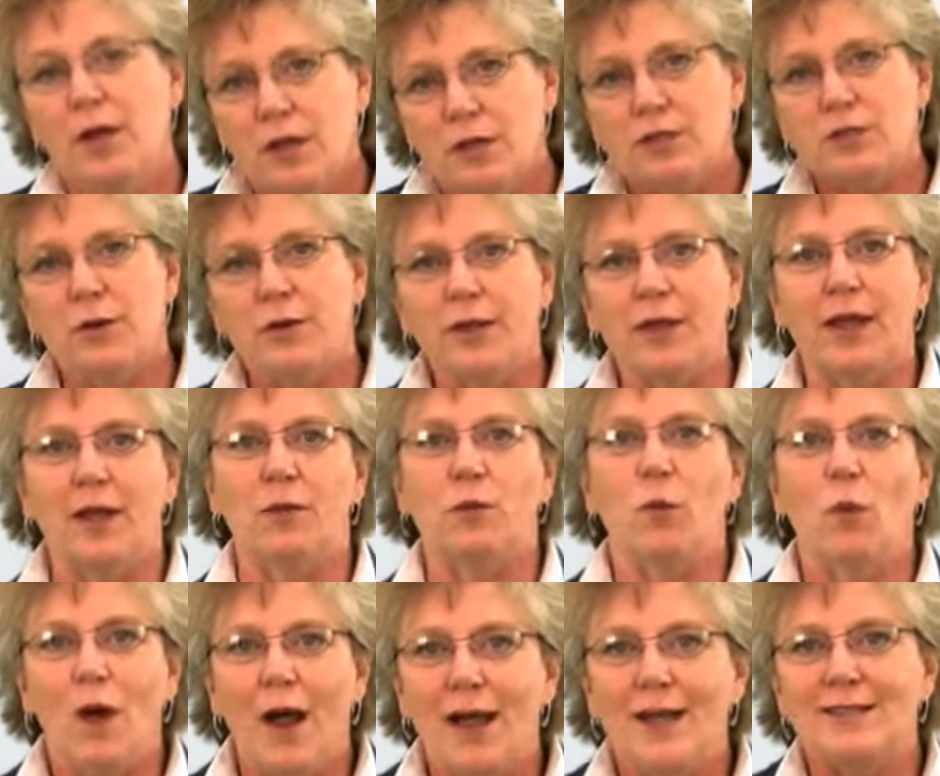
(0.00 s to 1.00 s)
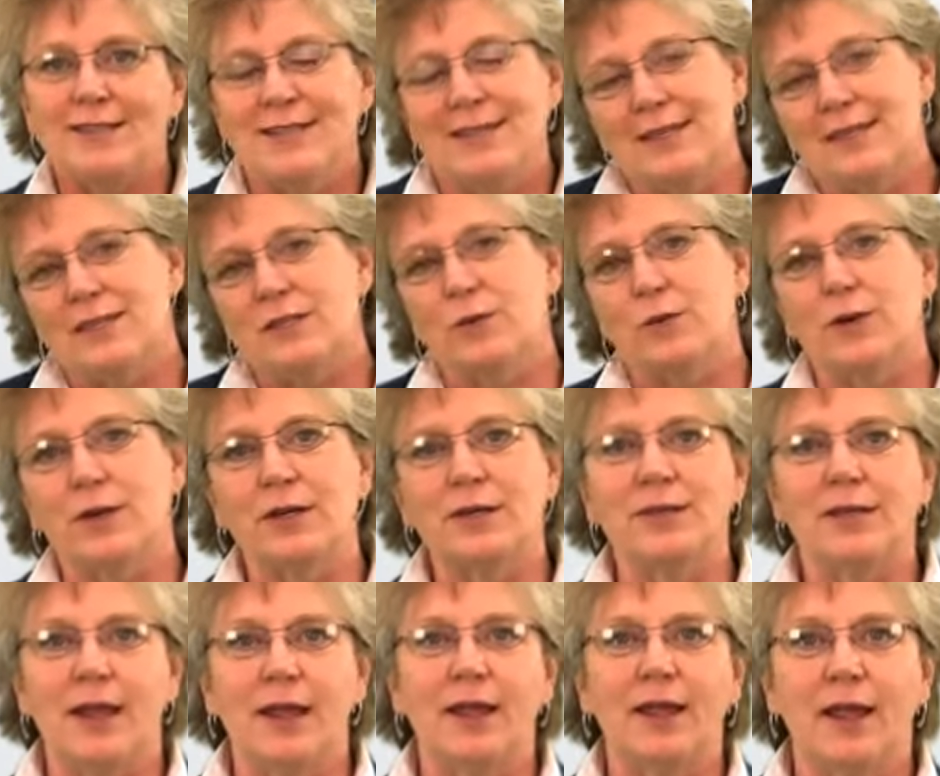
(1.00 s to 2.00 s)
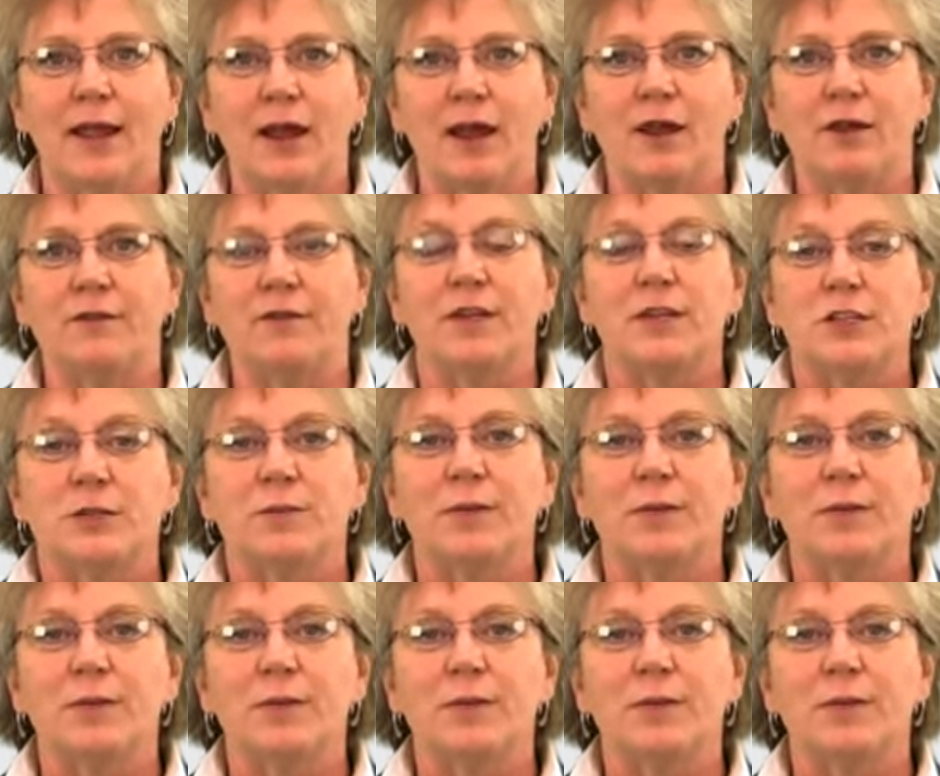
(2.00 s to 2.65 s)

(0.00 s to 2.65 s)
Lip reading: So again, why is an easy one to take care of? It's